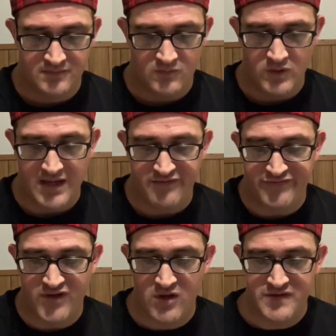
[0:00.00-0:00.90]
We have
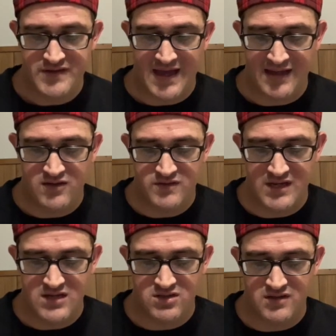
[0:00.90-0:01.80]
False
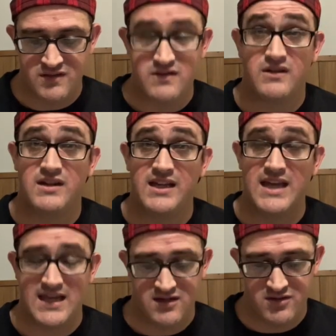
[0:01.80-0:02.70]
Accusations,
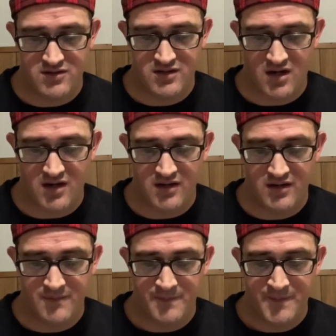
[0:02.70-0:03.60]
negate a good card.
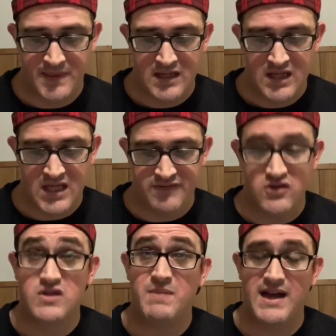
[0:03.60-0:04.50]
If
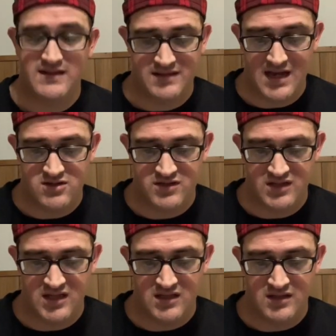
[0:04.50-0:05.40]
used by a
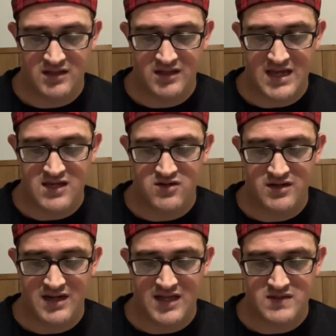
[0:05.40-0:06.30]
Sadducee, negate good
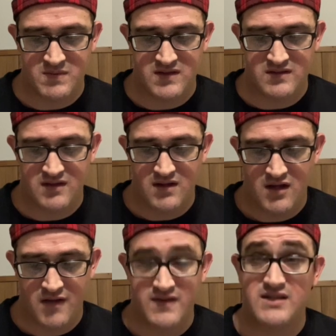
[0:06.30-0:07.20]
enhancements
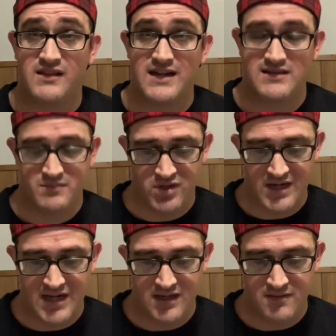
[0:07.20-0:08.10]
of a selected
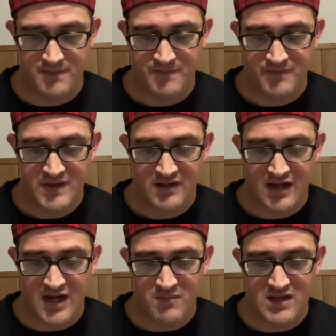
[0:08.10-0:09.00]
brigade.
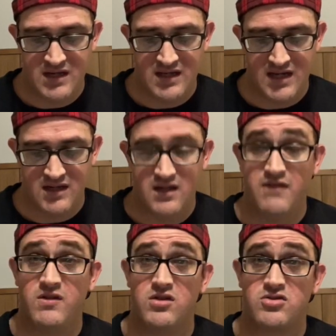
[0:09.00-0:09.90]
Cannot be negated
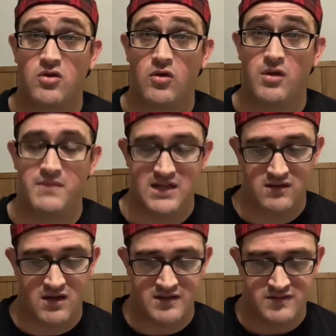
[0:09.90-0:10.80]
if you control a meek
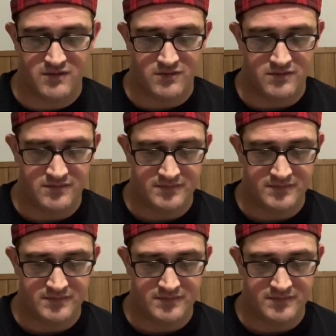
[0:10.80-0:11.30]
lost soul.